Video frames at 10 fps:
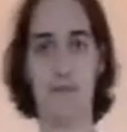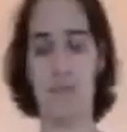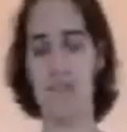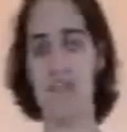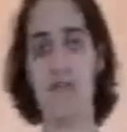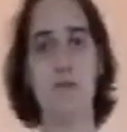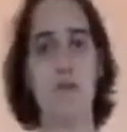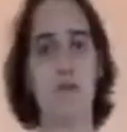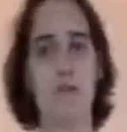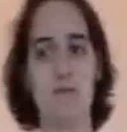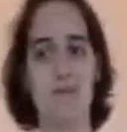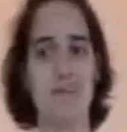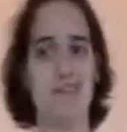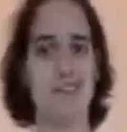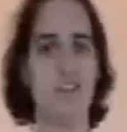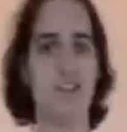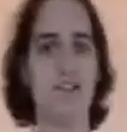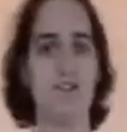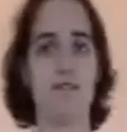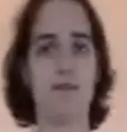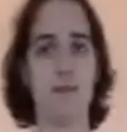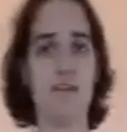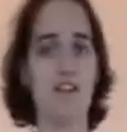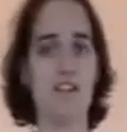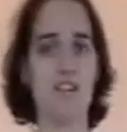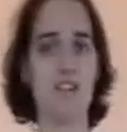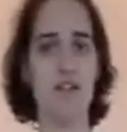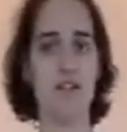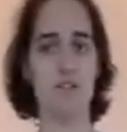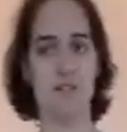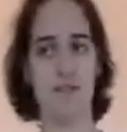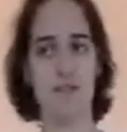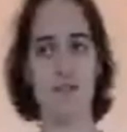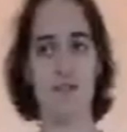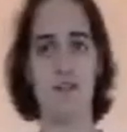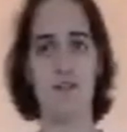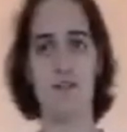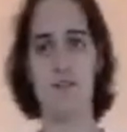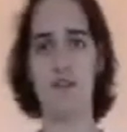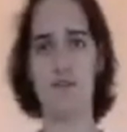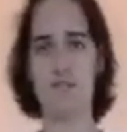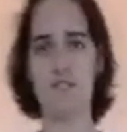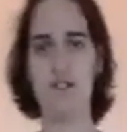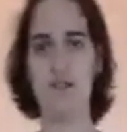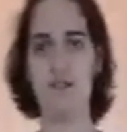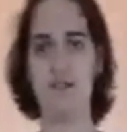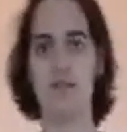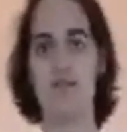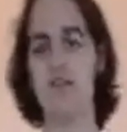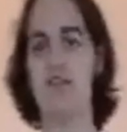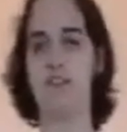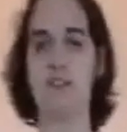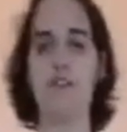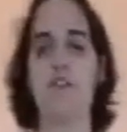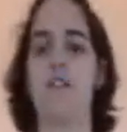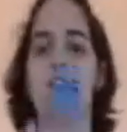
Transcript: And you keep going up until you get as many as you can. So eventually, you'll look like this.